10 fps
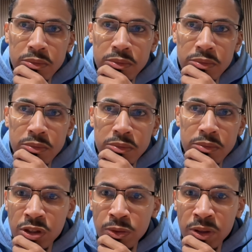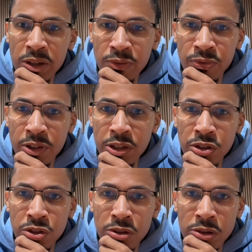So obviously when I
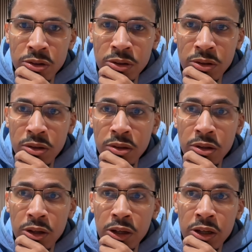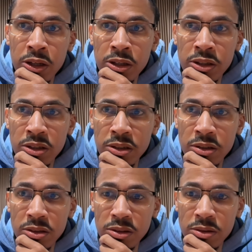finished a
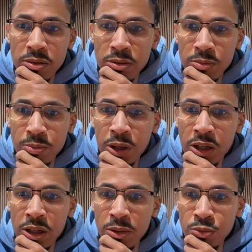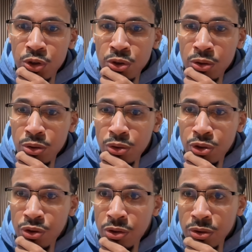Pengame show,
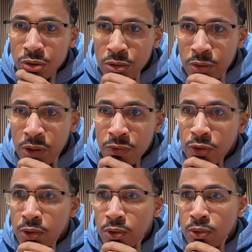shoot, whatever you want to